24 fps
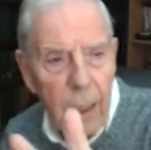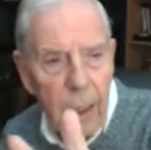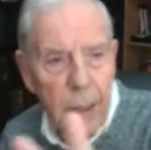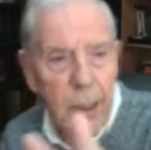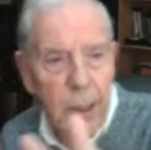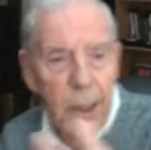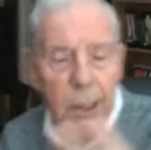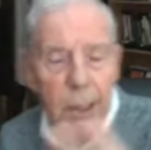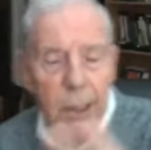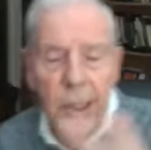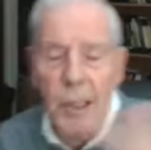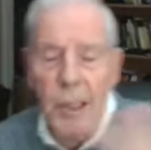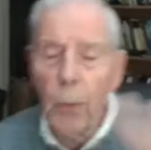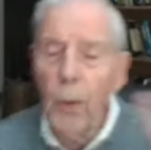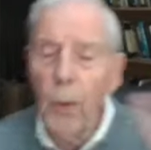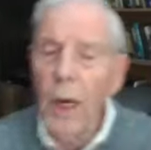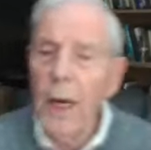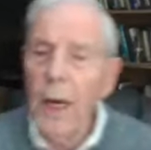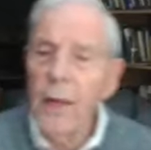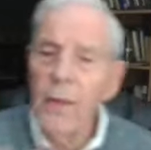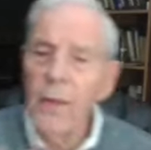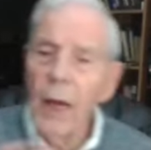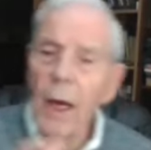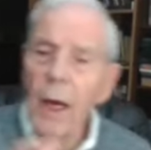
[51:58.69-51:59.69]
He takes
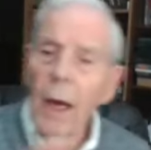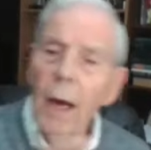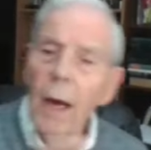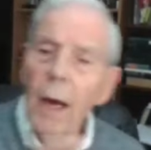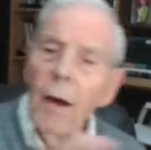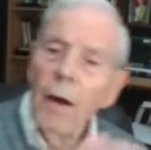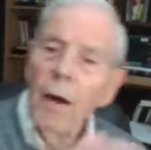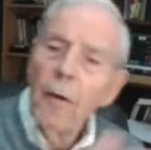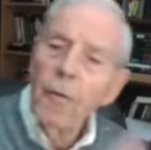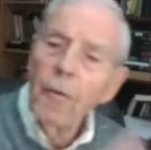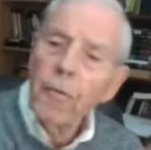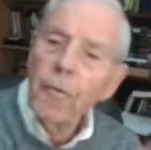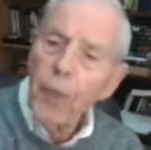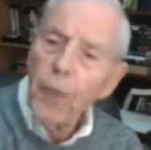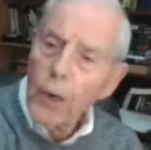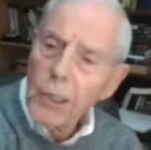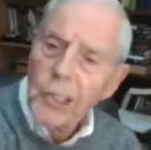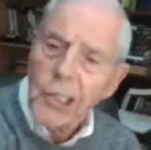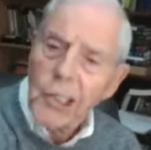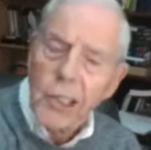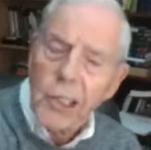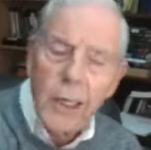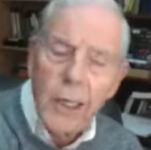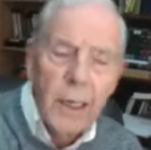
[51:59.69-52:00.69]
away the
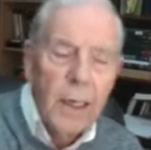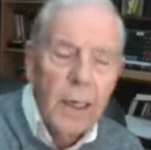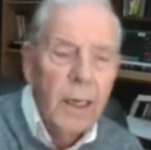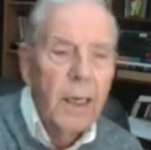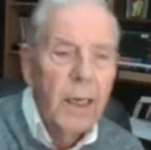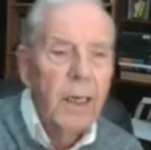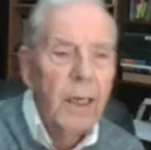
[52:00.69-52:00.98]
first